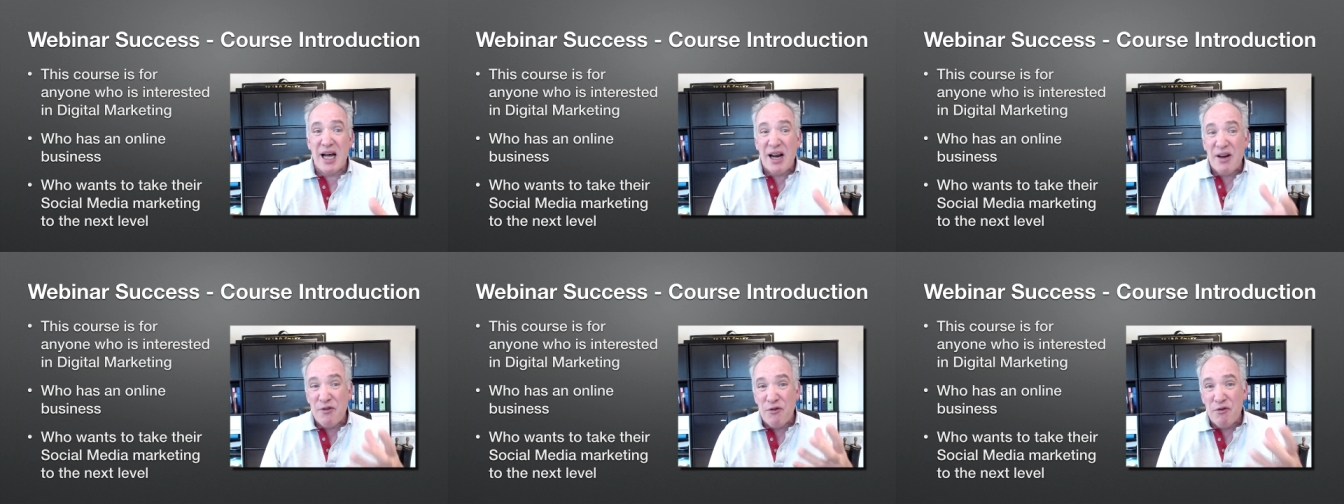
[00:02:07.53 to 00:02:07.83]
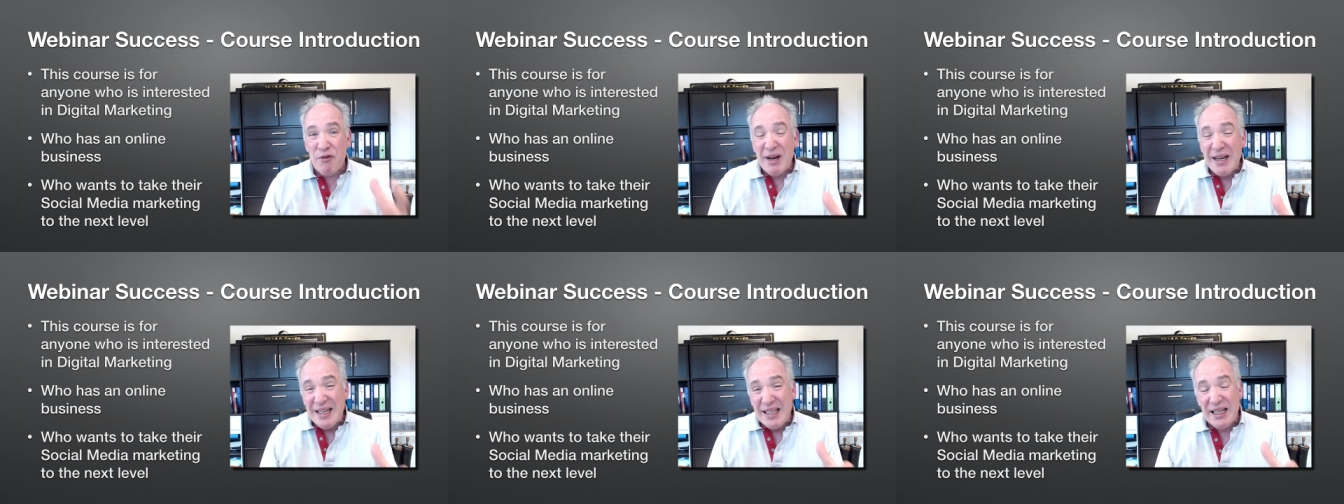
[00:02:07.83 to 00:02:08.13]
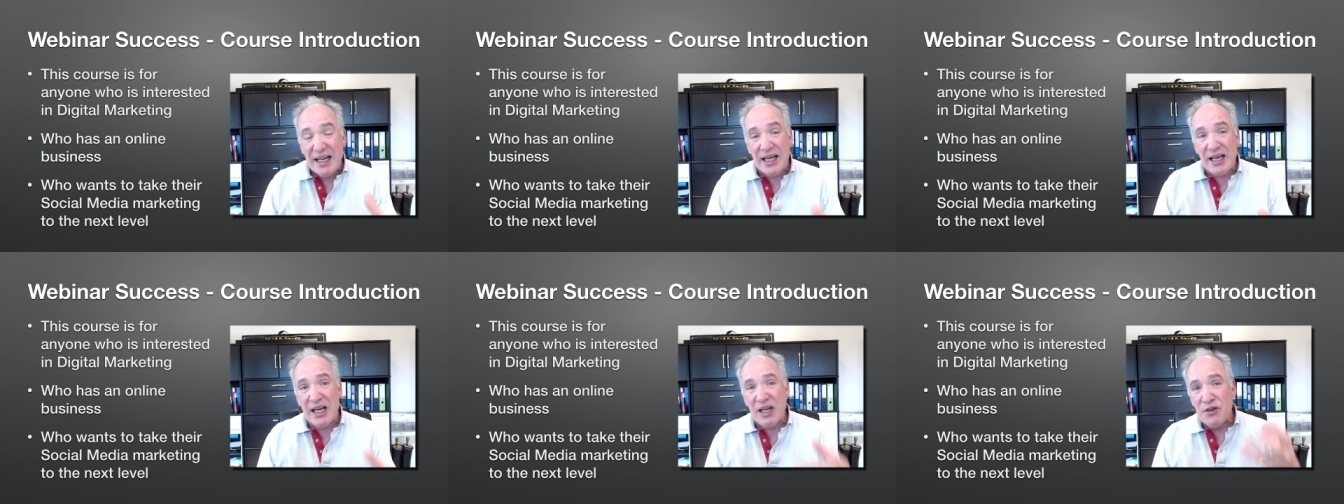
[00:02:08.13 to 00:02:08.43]
and
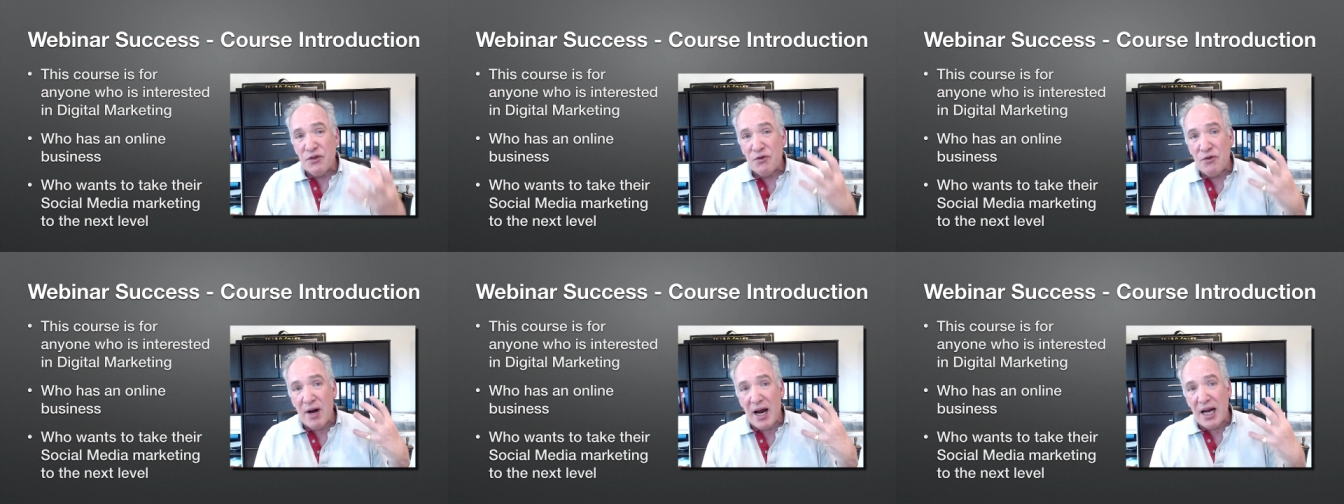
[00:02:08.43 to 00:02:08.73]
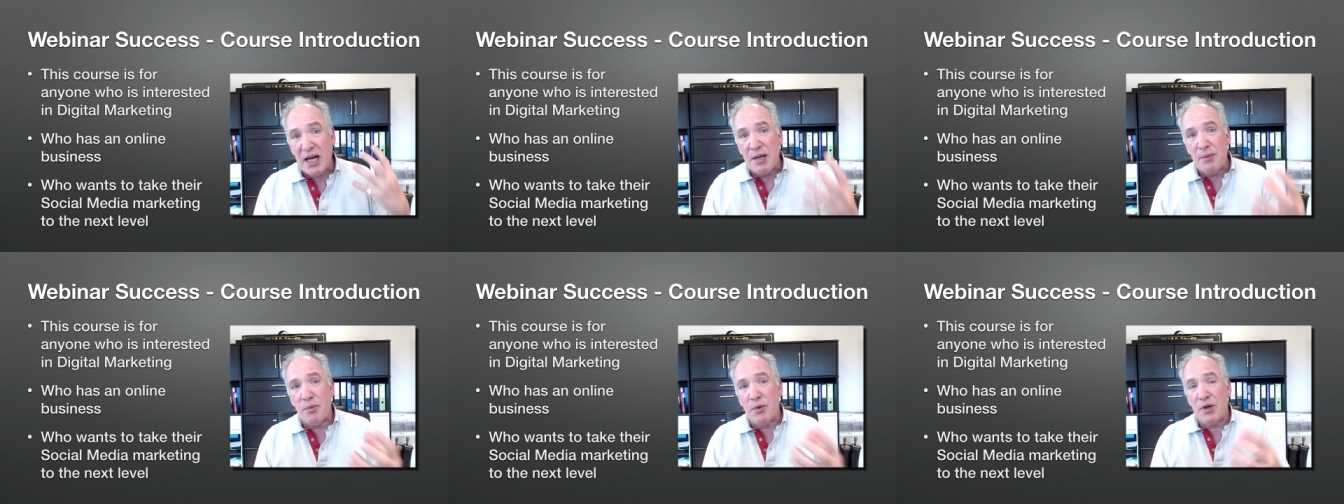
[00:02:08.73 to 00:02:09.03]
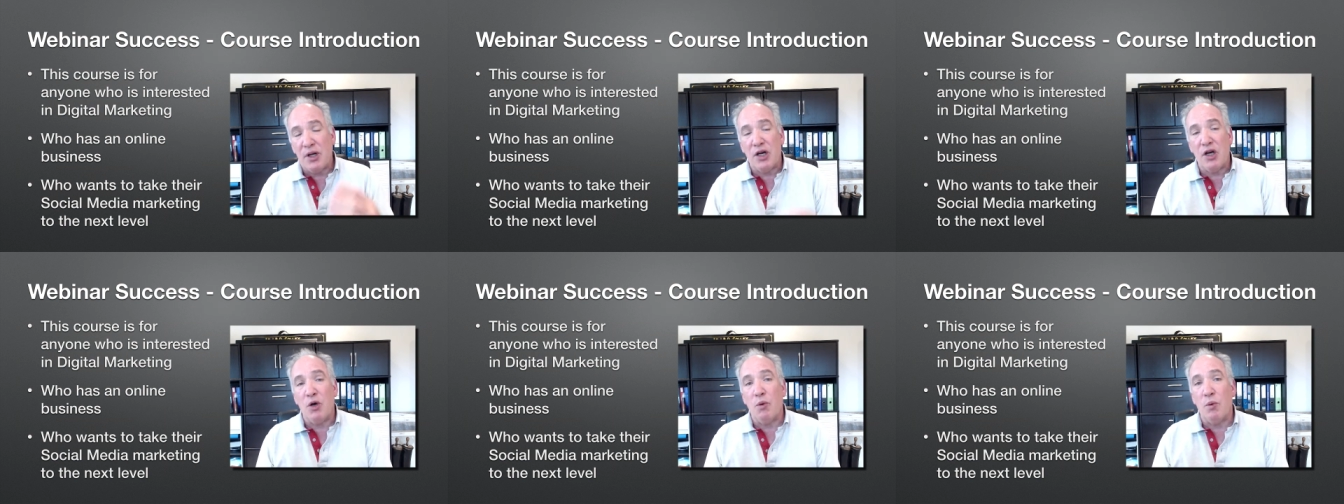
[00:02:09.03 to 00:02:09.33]
frankly, it's for
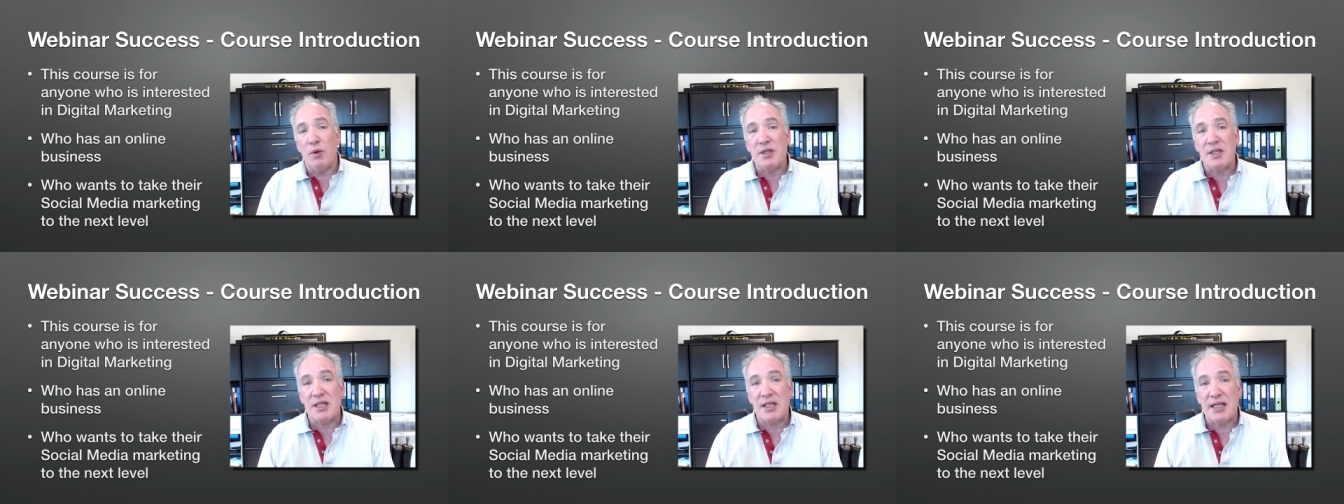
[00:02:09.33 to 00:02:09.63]
anybody who wants to